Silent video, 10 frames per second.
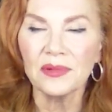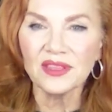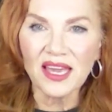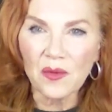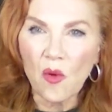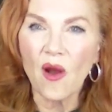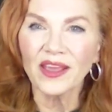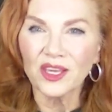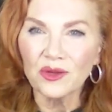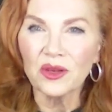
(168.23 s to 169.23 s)
But they
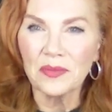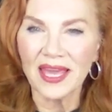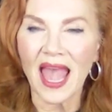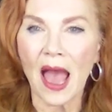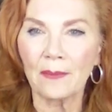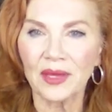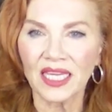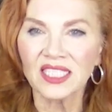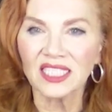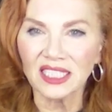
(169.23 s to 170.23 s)
want you to be
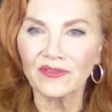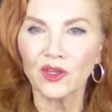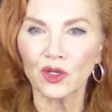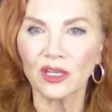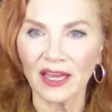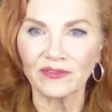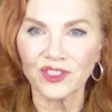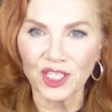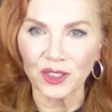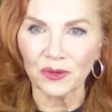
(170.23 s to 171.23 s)
happy and to live your
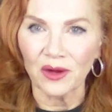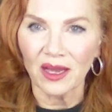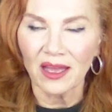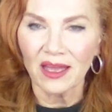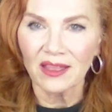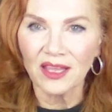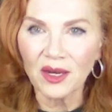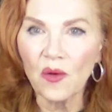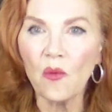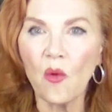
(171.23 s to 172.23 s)
life too.
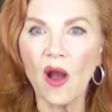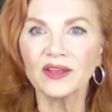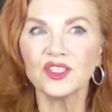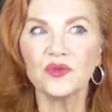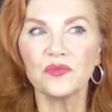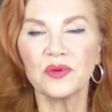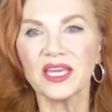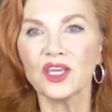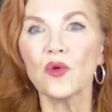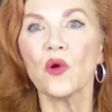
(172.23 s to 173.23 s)
They don't want to be
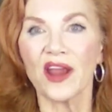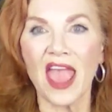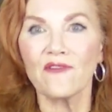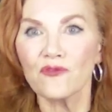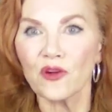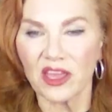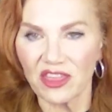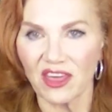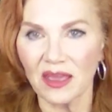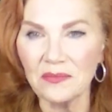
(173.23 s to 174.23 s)
your
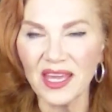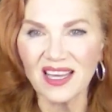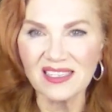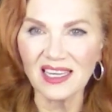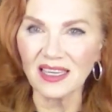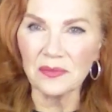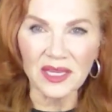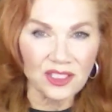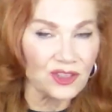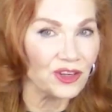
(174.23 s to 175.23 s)
everything because it can
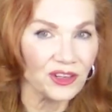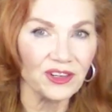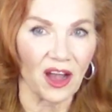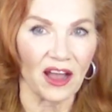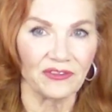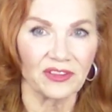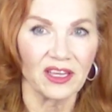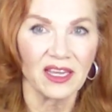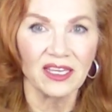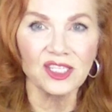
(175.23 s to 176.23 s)
be a turnoff.
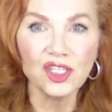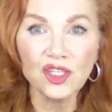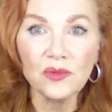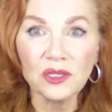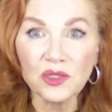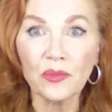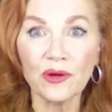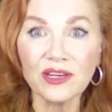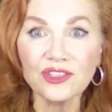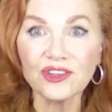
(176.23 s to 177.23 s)
It's too much
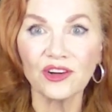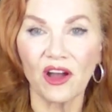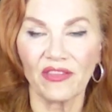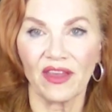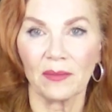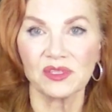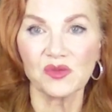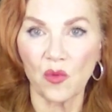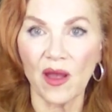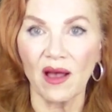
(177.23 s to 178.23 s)
pressure on them
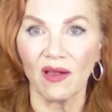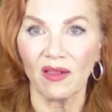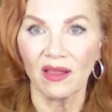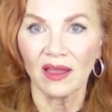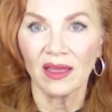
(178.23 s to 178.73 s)
as well.